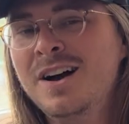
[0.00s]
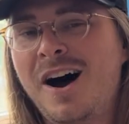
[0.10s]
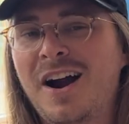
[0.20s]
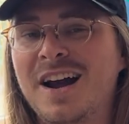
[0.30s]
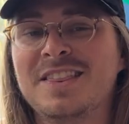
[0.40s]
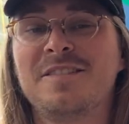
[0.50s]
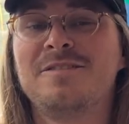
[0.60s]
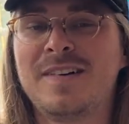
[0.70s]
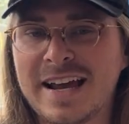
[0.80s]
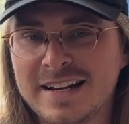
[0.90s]
All right, and then
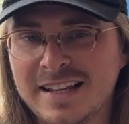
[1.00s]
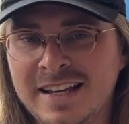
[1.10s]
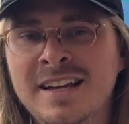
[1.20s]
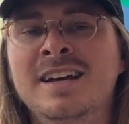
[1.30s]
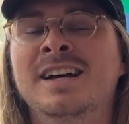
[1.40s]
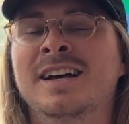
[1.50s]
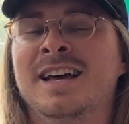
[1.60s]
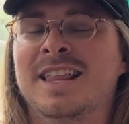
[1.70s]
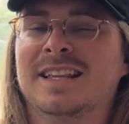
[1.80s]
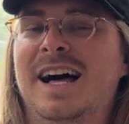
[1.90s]
finally,
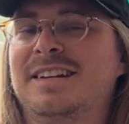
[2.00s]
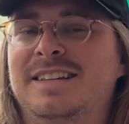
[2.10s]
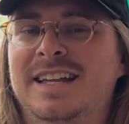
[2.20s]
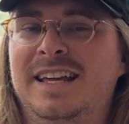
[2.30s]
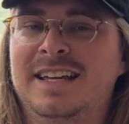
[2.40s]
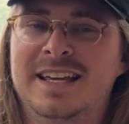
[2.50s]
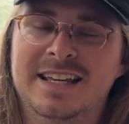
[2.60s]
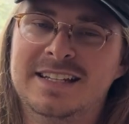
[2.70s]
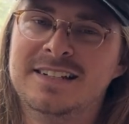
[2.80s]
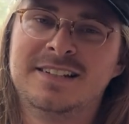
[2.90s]
the last thing
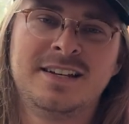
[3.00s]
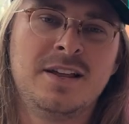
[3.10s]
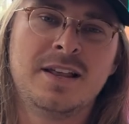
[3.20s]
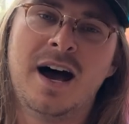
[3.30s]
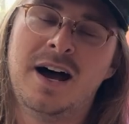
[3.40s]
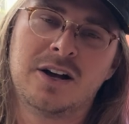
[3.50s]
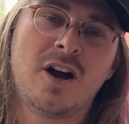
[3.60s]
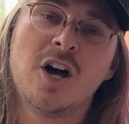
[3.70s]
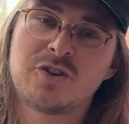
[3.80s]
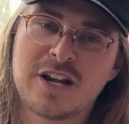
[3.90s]
is
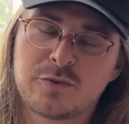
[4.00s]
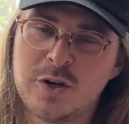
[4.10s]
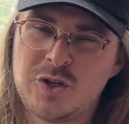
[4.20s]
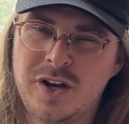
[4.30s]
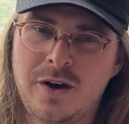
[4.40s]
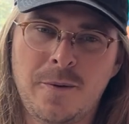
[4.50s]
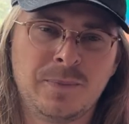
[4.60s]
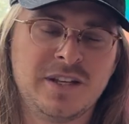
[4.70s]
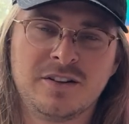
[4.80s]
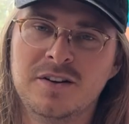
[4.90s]
contrast ratio.
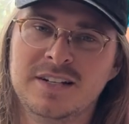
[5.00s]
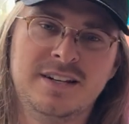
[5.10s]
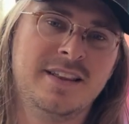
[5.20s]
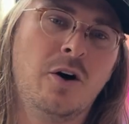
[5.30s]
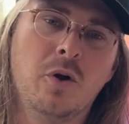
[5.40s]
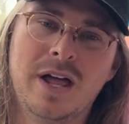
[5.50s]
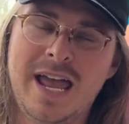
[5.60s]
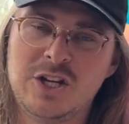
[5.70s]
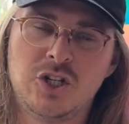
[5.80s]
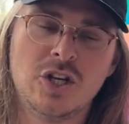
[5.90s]
This goes into the whole
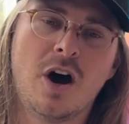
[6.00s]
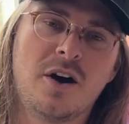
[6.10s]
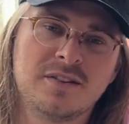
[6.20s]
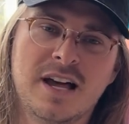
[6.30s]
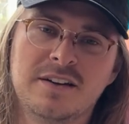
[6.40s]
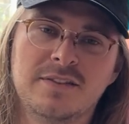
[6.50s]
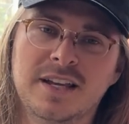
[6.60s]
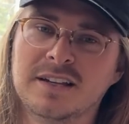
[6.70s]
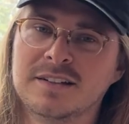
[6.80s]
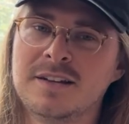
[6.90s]
HDR side of
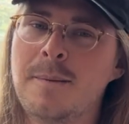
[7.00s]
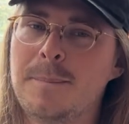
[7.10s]
things.